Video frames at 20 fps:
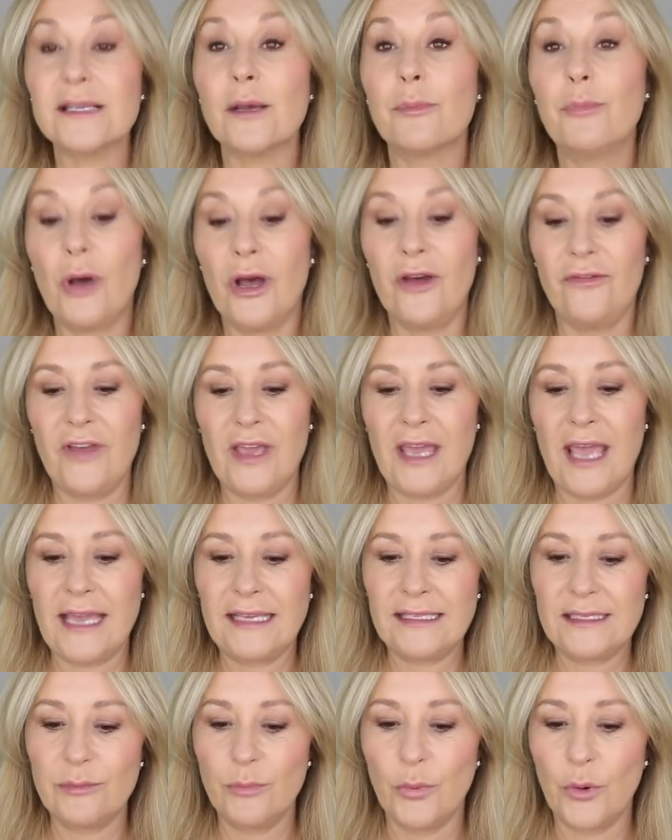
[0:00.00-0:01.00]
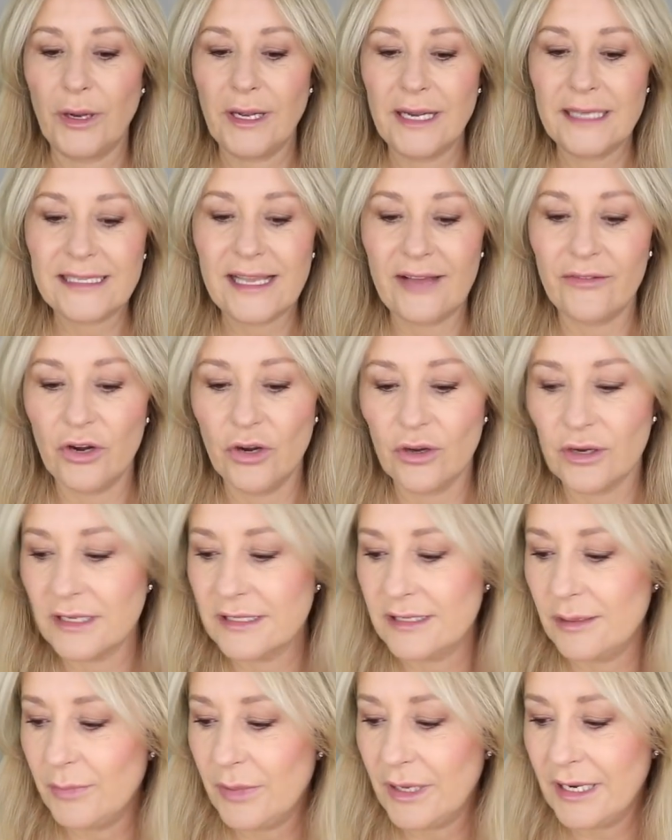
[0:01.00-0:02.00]
So perfect case in point. Let's have a look at
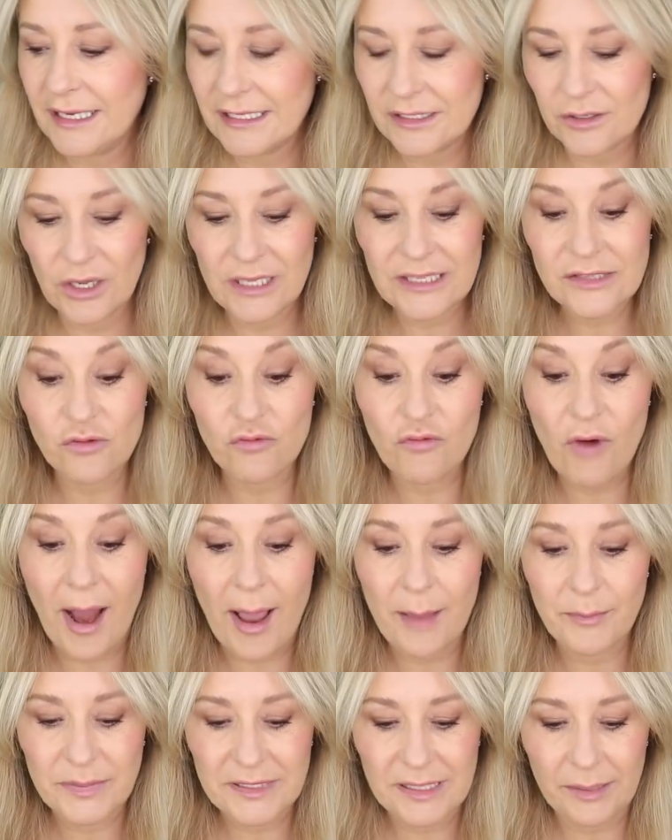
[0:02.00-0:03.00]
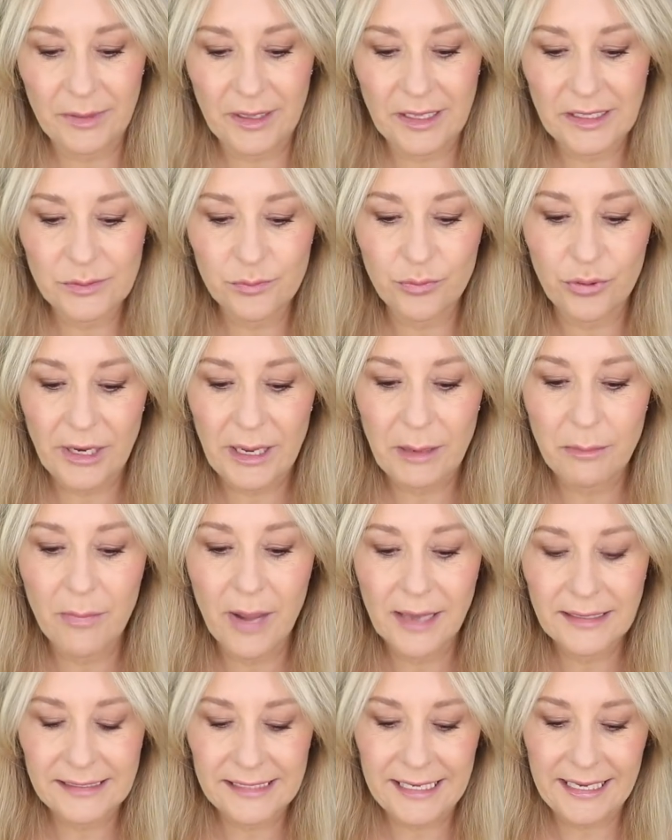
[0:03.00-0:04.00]
something. Let's grab something that's pretty
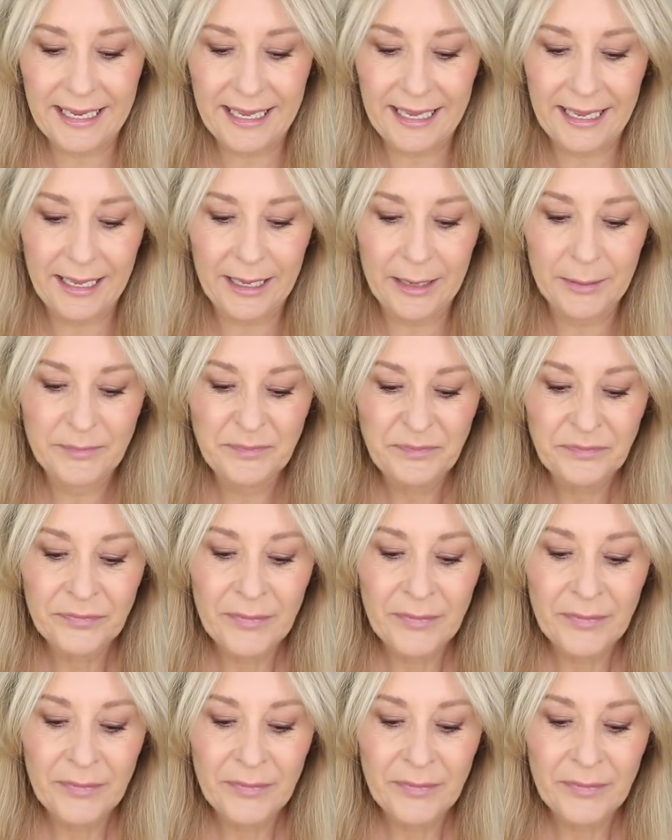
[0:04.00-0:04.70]
muzzy here.